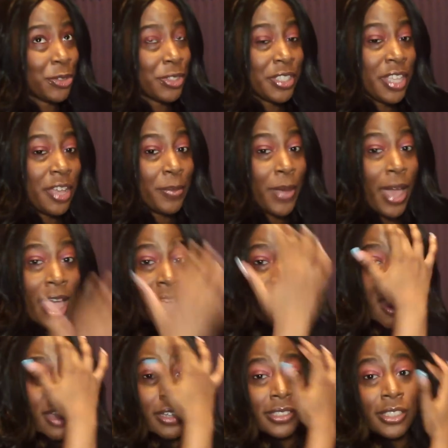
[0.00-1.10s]
and stuff, but I
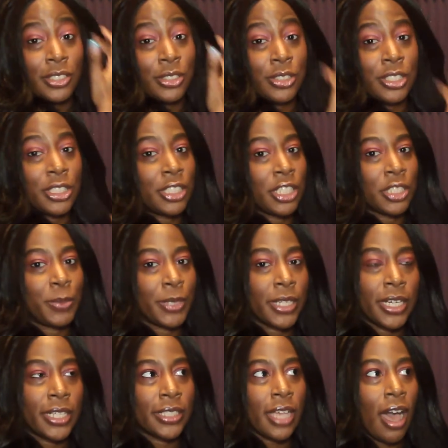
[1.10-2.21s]
honestly do this just
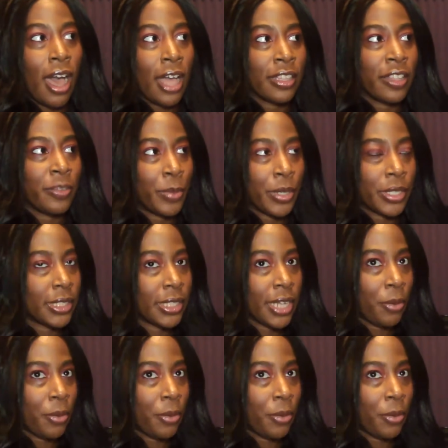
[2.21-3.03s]
because I love books and I